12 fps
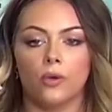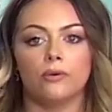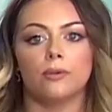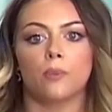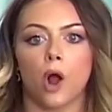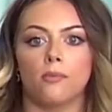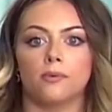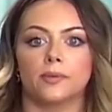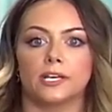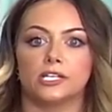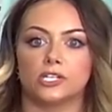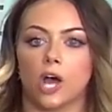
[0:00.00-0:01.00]
We would
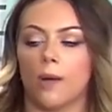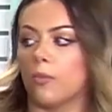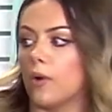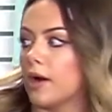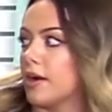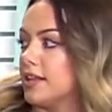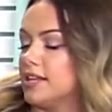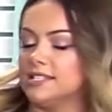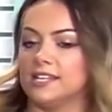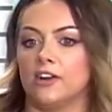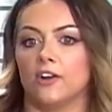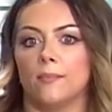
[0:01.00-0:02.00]
probably stop wearing
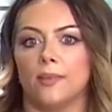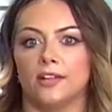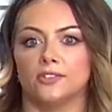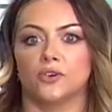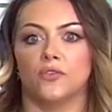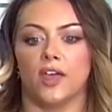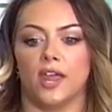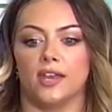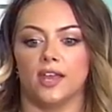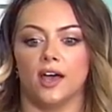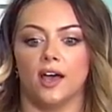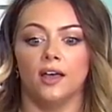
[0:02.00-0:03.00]
this here in
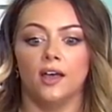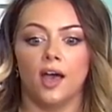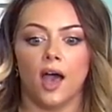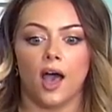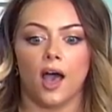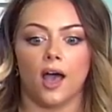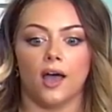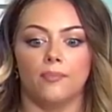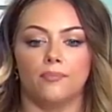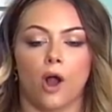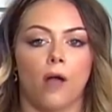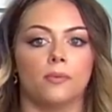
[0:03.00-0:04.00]
Pennsylvania
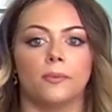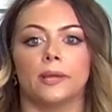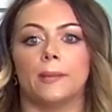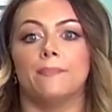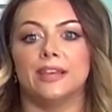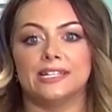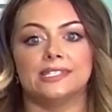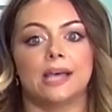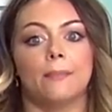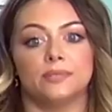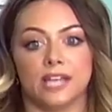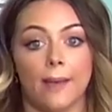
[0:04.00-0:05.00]
probably
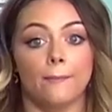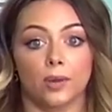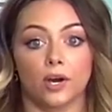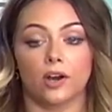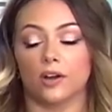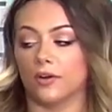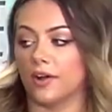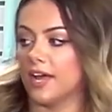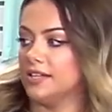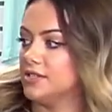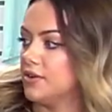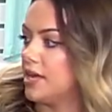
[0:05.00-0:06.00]
mid-September.
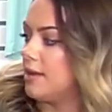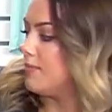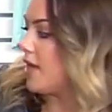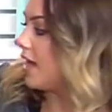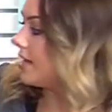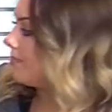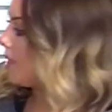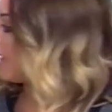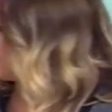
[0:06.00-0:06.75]
Okay, so keep that in